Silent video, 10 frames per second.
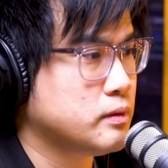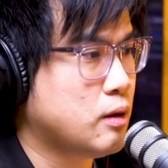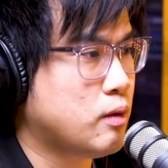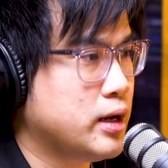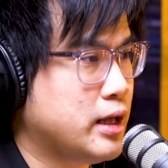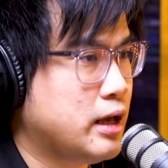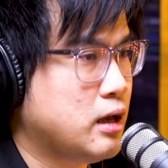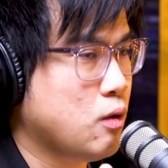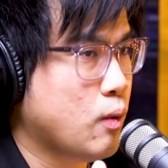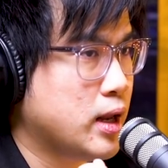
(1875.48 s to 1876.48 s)
Then one day
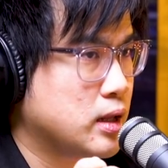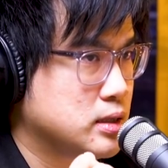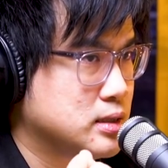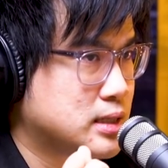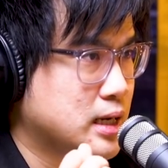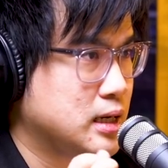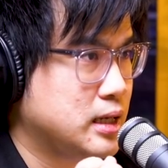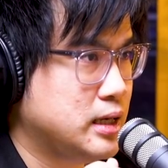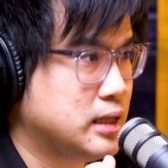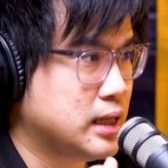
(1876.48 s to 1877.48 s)
when
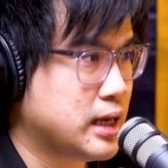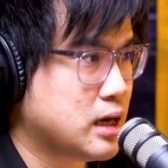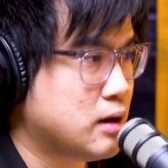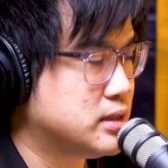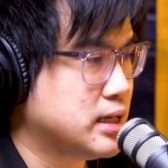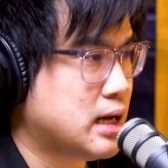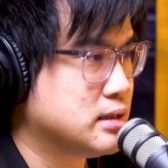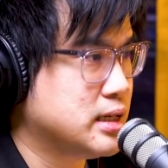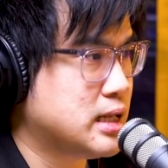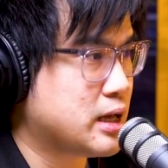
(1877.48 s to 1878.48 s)
suddenly like I'll say
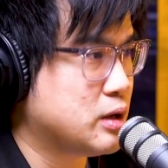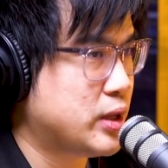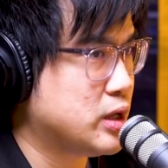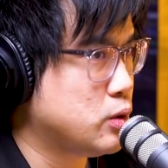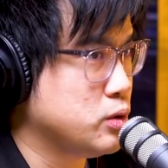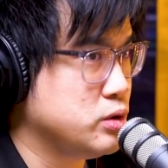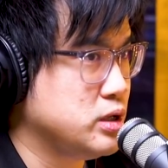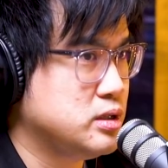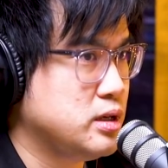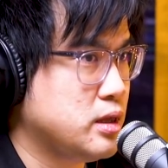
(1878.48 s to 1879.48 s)
like when the whole
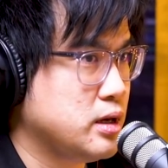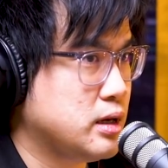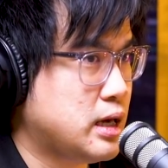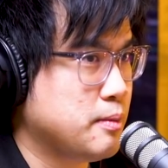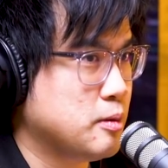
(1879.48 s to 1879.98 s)
Yeezy thing came